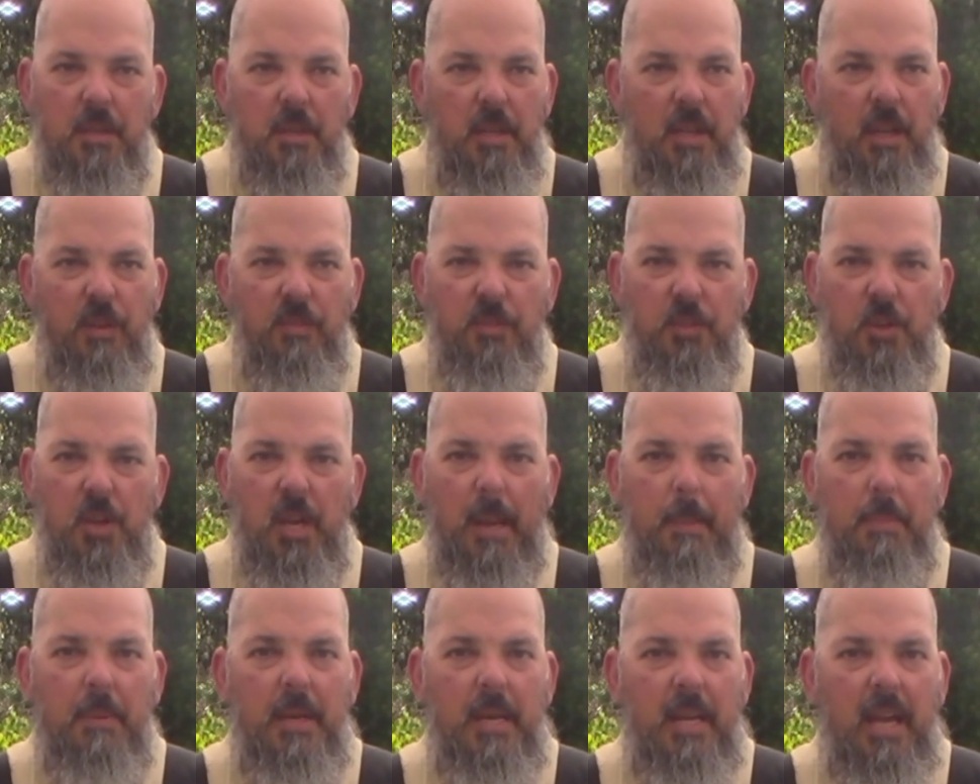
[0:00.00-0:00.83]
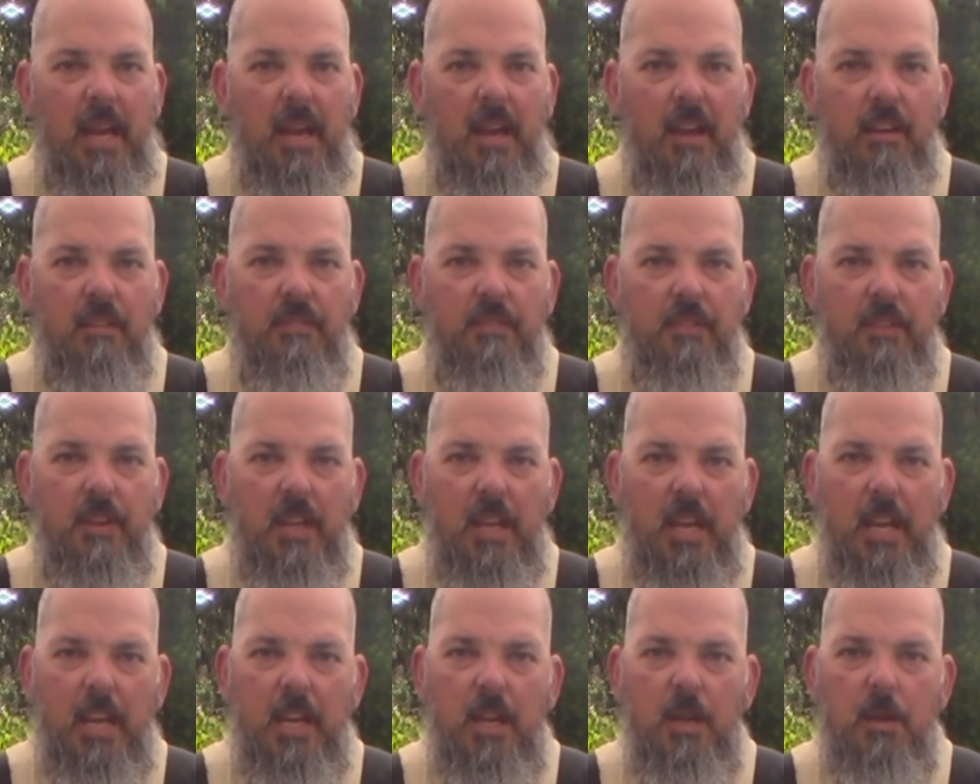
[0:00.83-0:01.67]
If you happen to have
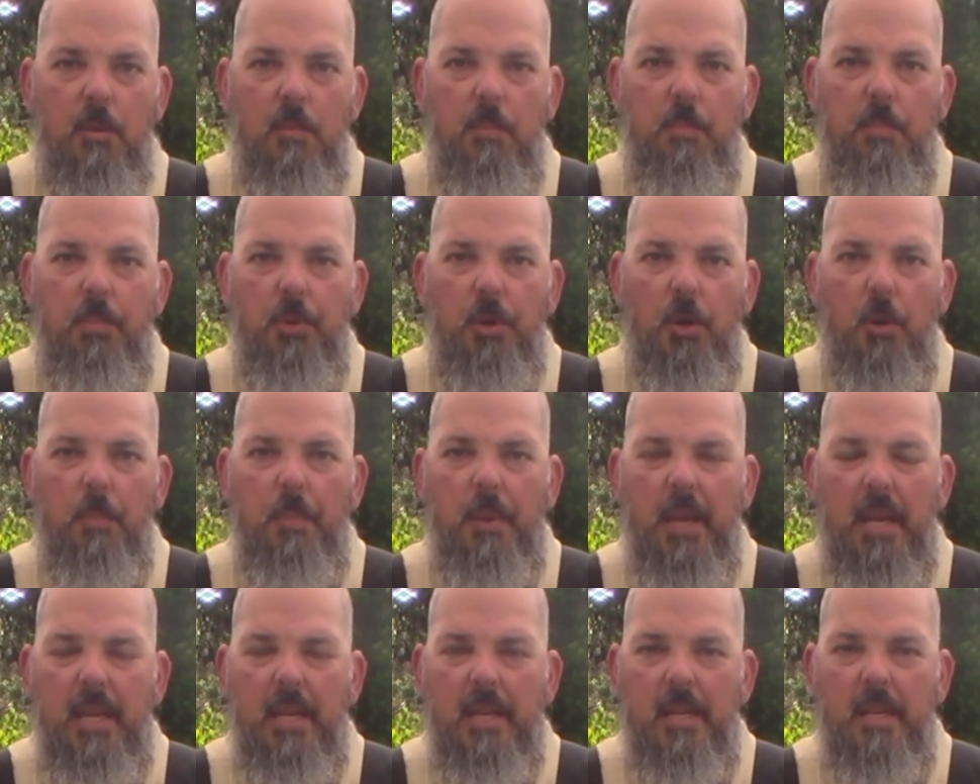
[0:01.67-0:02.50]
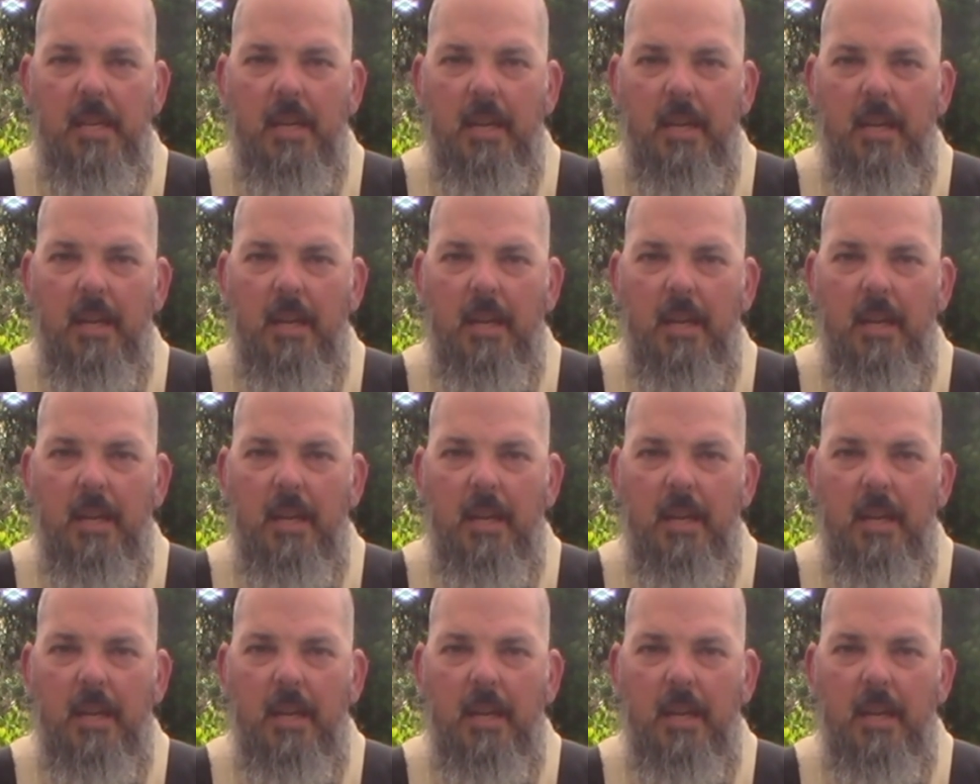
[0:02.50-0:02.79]
a propane